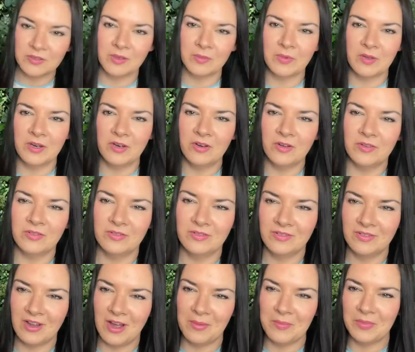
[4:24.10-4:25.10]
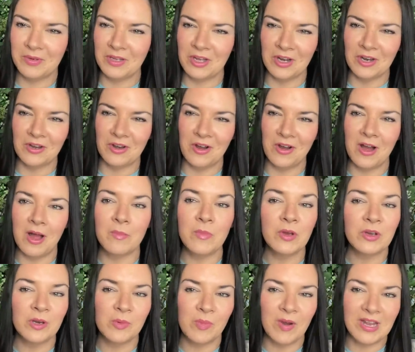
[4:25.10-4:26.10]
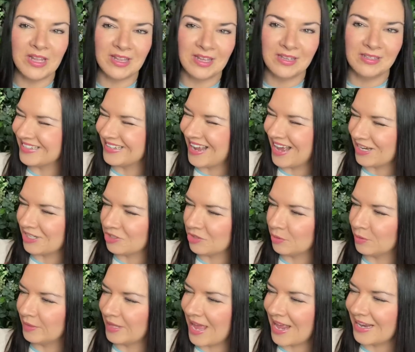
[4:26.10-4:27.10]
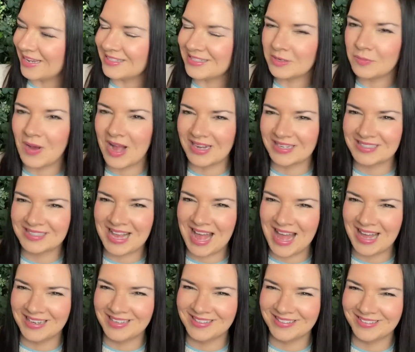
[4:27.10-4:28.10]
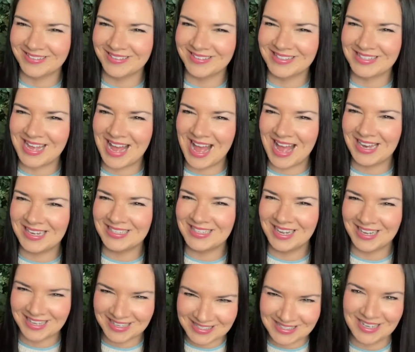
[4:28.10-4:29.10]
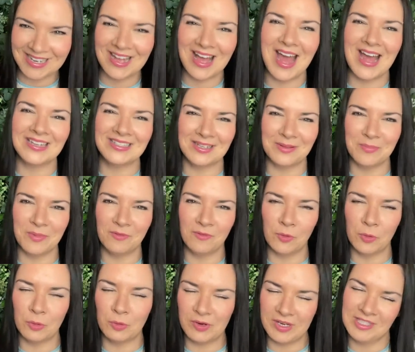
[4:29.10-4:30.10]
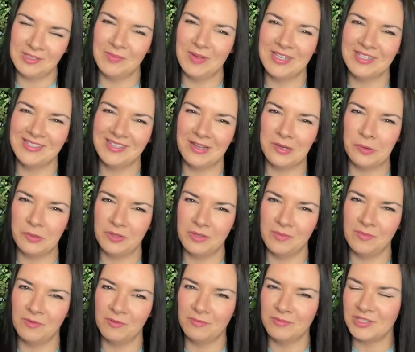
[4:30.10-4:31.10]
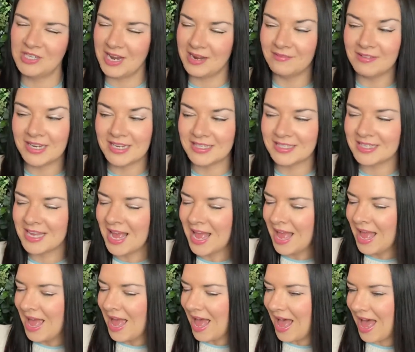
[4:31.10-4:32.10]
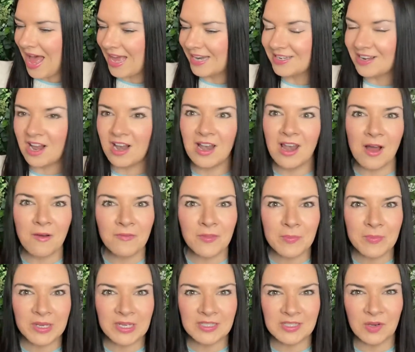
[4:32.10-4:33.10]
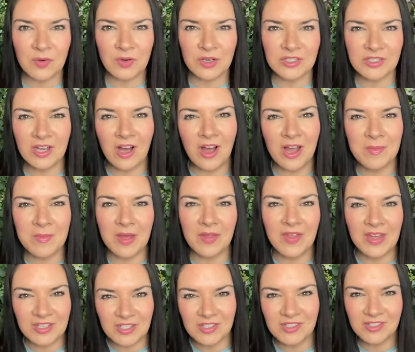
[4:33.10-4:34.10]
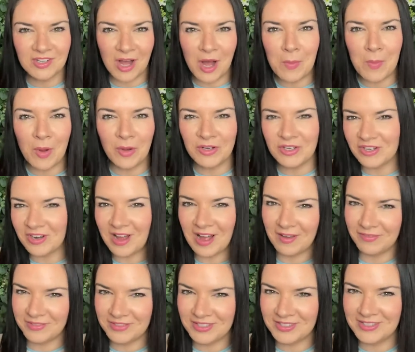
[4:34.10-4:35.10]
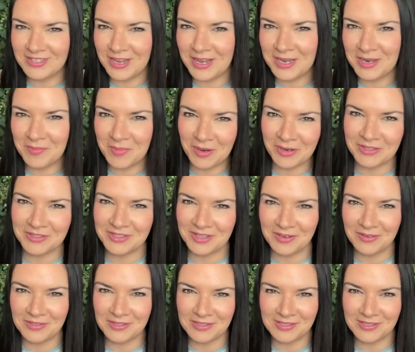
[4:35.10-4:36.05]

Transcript: I'm not gonna break these natural LED wax candles. And like I said, I had some before Christmas. I ordered them from Cherryz, and I love them because they're on a timer. They just come on, you don't have to turn them on, so